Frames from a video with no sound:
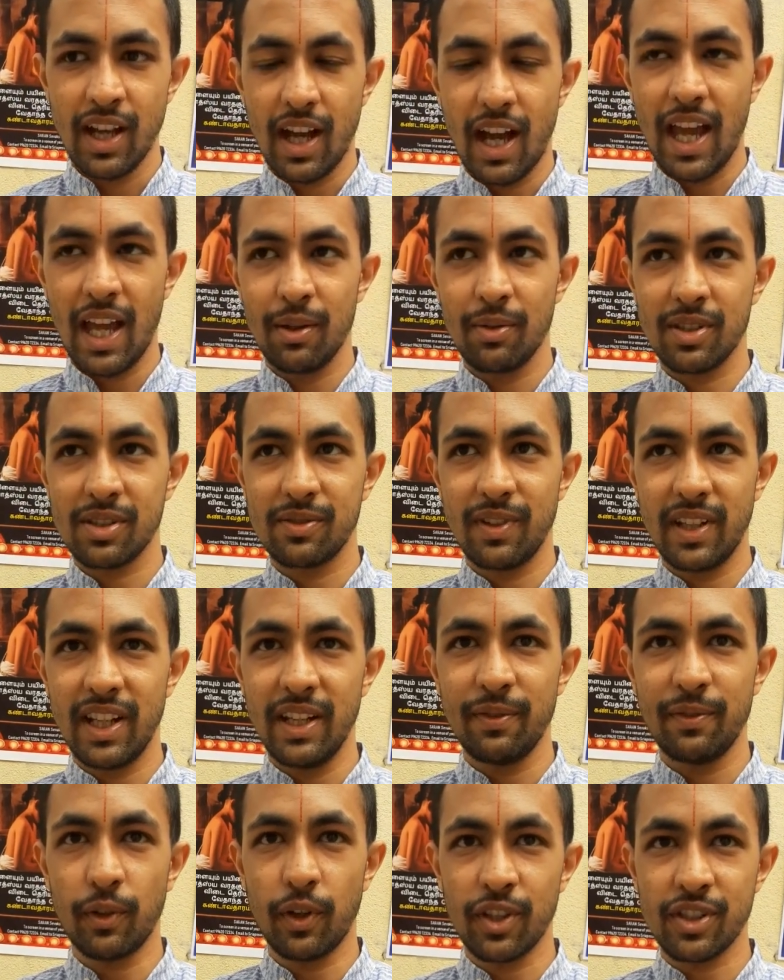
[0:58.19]
I was
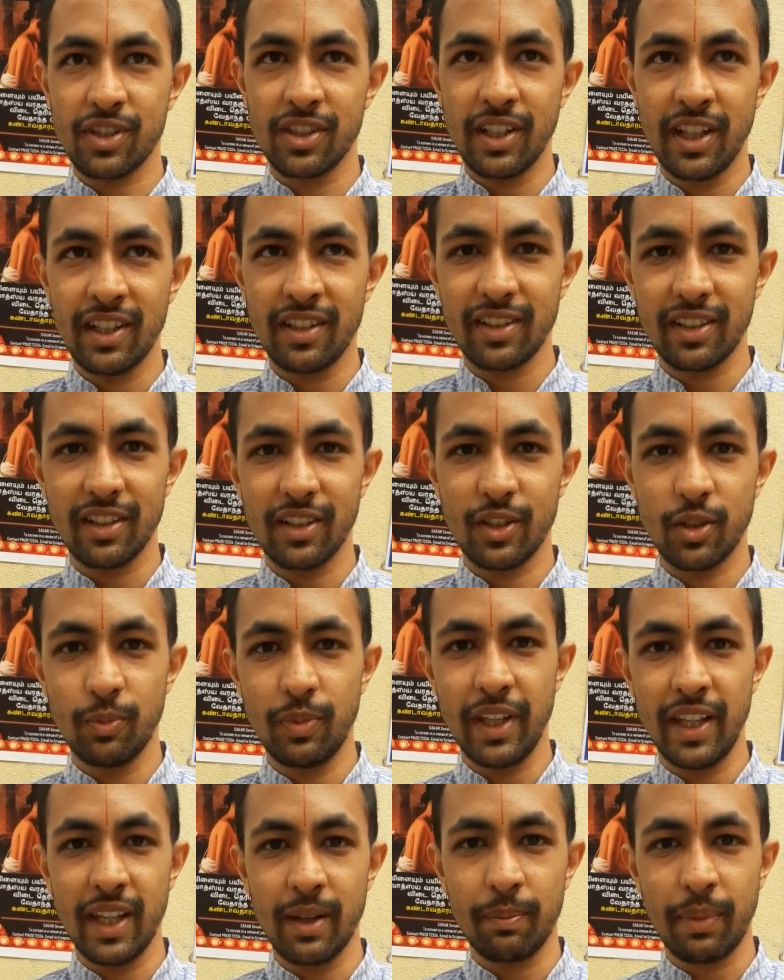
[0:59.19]
very fortunate to
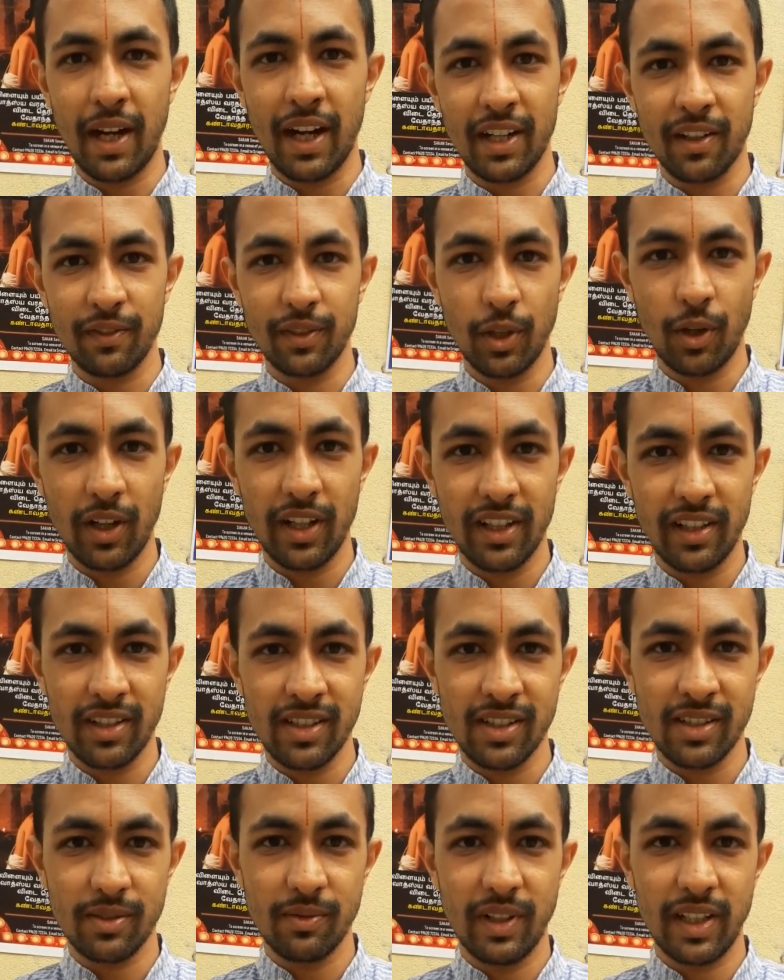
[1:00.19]
be a part of the
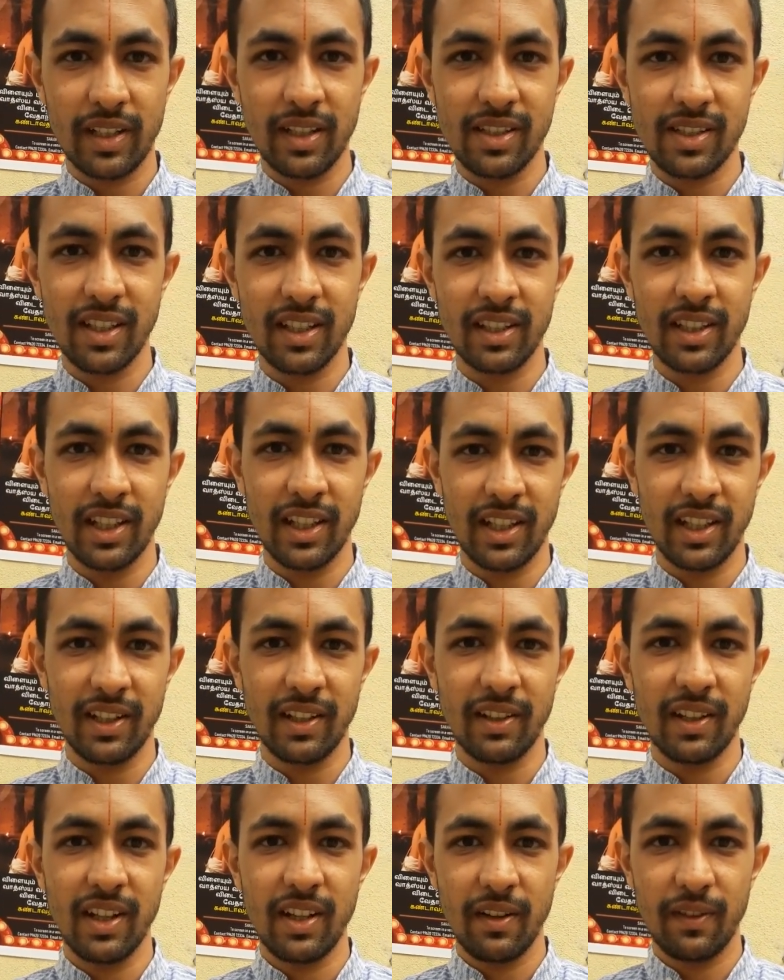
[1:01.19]
audience witnessing
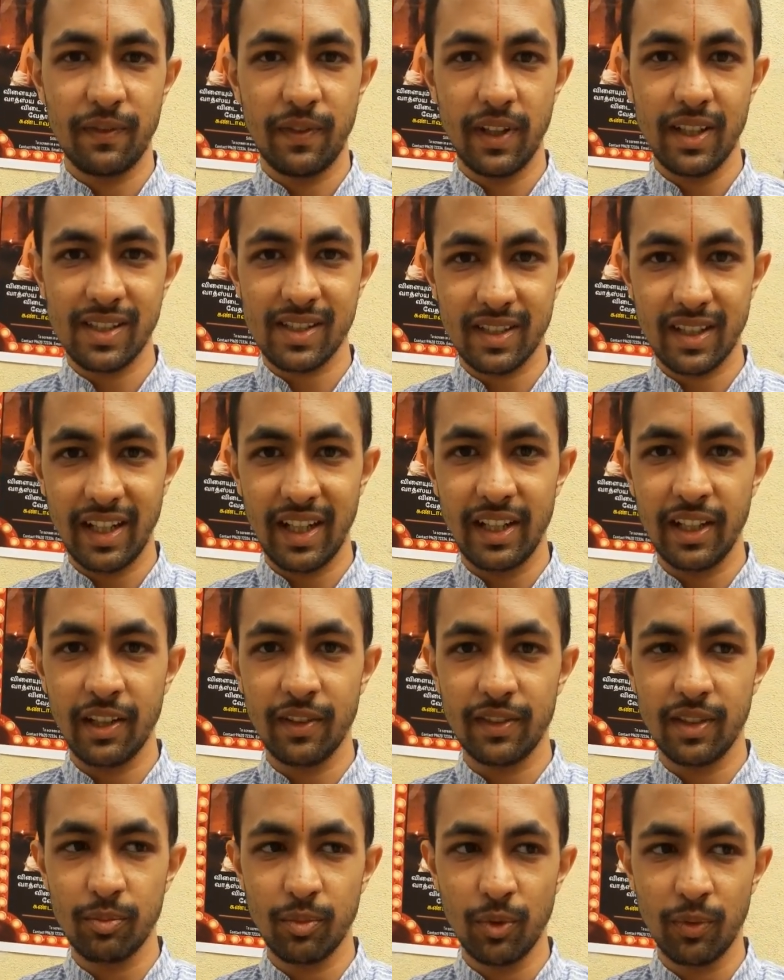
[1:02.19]
the first screening
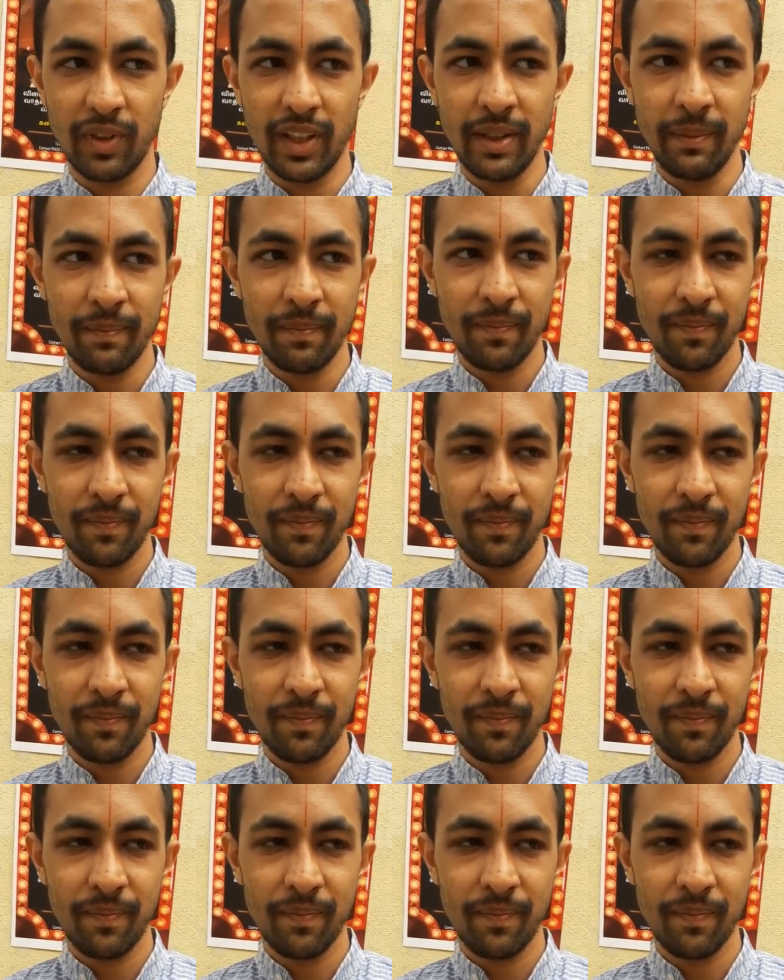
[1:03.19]
of the movie.